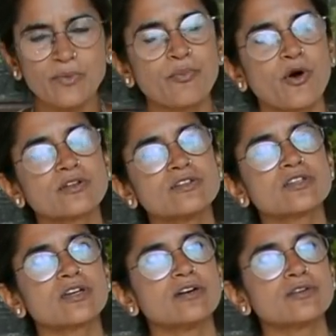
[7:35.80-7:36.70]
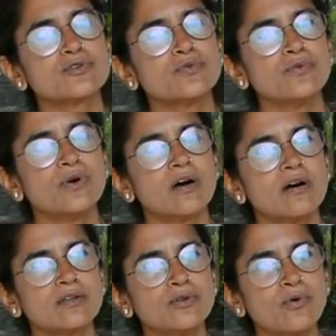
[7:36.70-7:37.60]
important to
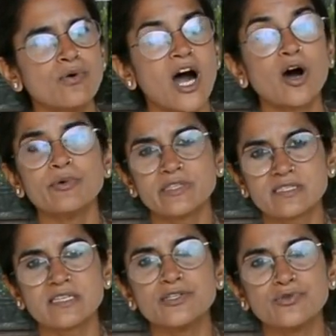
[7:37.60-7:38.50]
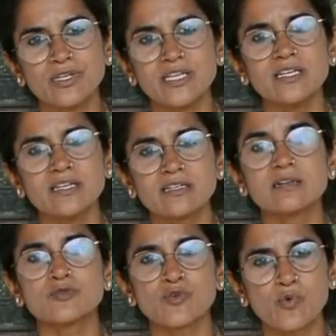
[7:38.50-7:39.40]
know how much seed you need in
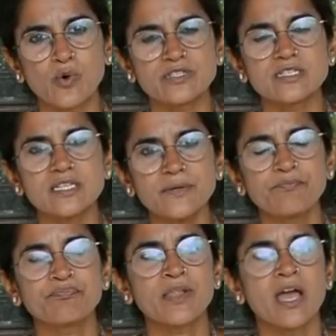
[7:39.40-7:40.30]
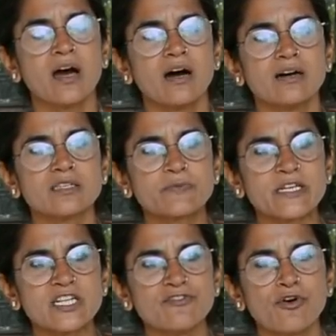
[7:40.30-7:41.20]
terms of quantity,
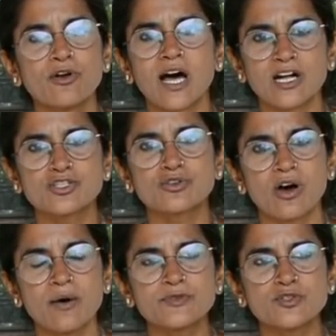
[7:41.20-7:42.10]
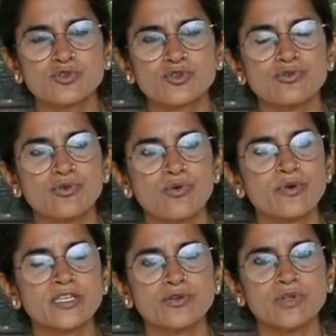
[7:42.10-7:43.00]
especially for large crops. You should know
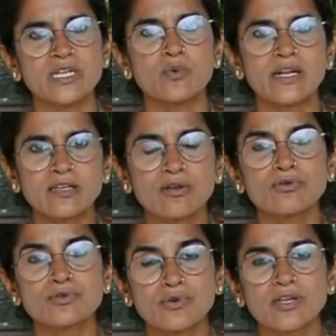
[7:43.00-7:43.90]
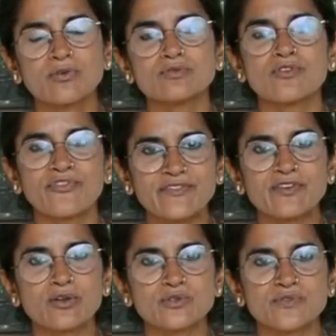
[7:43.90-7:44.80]
whether you need 1 kilo, 2 kilos, or
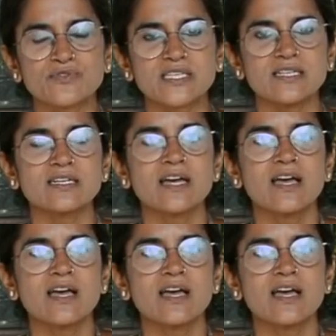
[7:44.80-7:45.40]
5 kilos of seed,